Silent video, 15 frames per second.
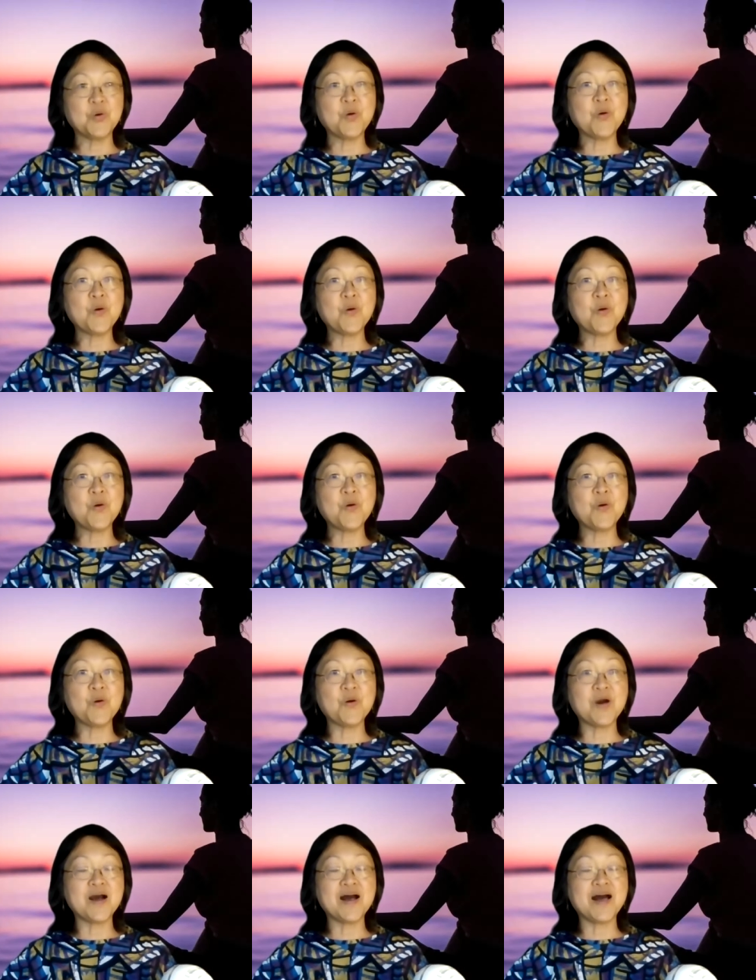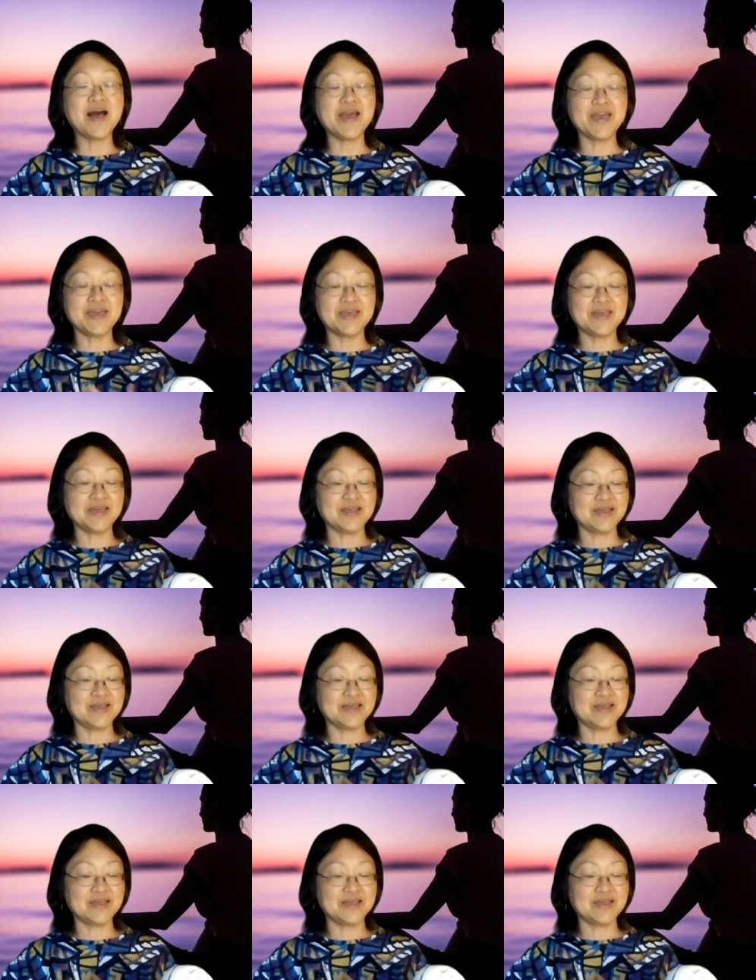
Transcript: all I